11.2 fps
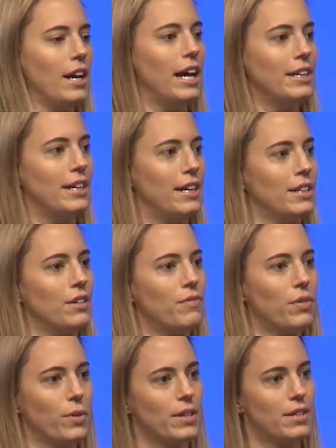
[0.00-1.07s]
And then the
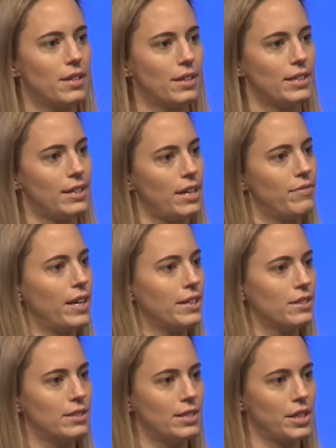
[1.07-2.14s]
fourth and
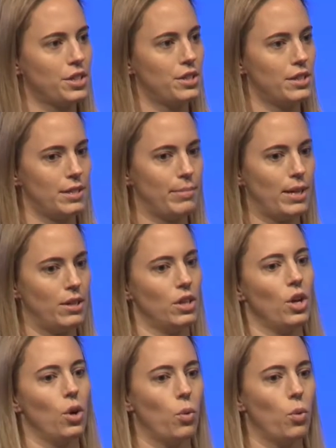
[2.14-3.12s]
final section is about,